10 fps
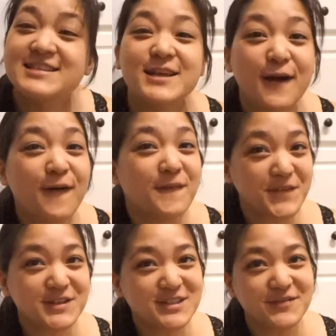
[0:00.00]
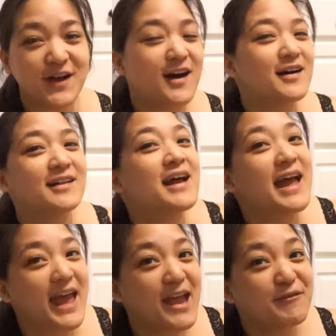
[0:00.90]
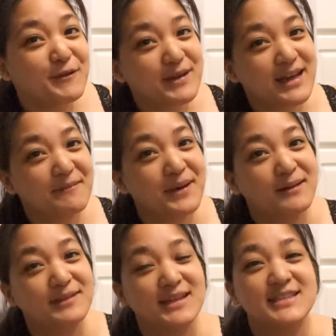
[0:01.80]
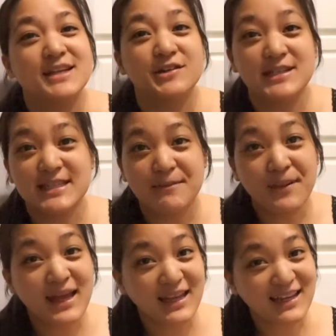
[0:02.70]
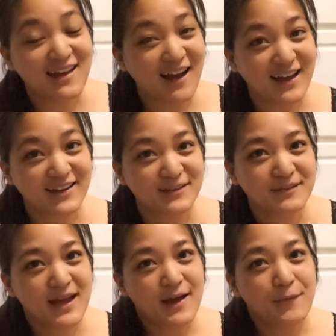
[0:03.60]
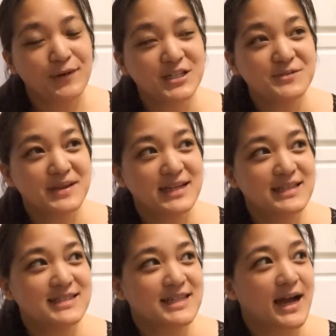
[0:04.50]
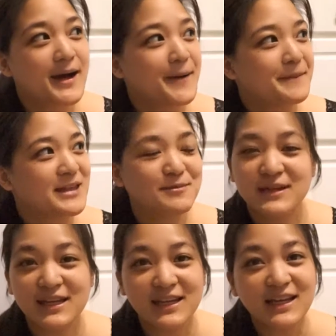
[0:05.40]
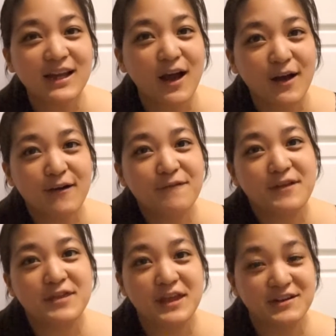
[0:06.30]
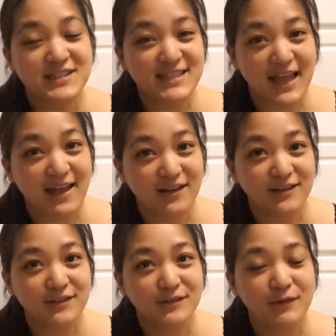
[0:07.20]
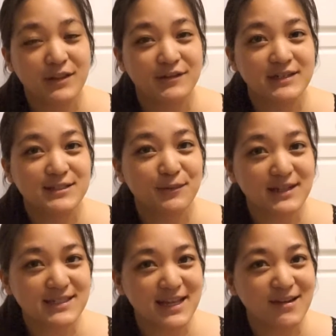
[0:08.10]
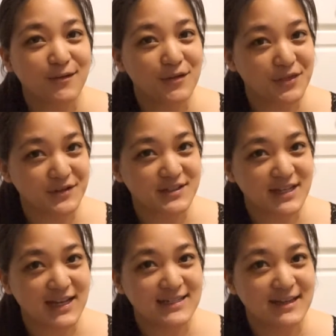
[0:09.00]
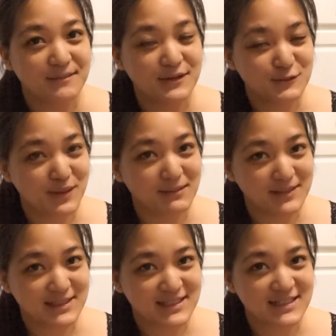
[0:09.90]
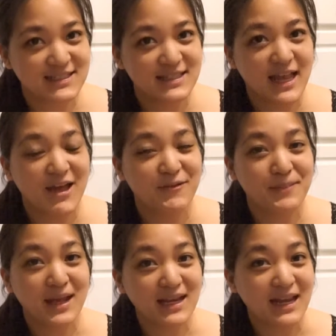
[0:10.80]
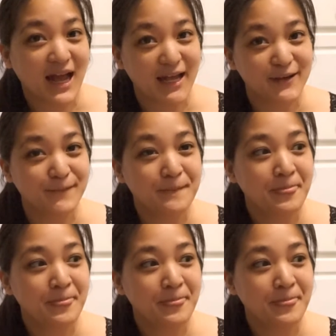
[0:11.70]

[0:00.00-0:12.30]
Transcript: So first of all, every week at Publix there is a penny item, which means um, at the beginning of their sale, whether it's Wednesday or Thursdays at most Publixes, they have a penny item.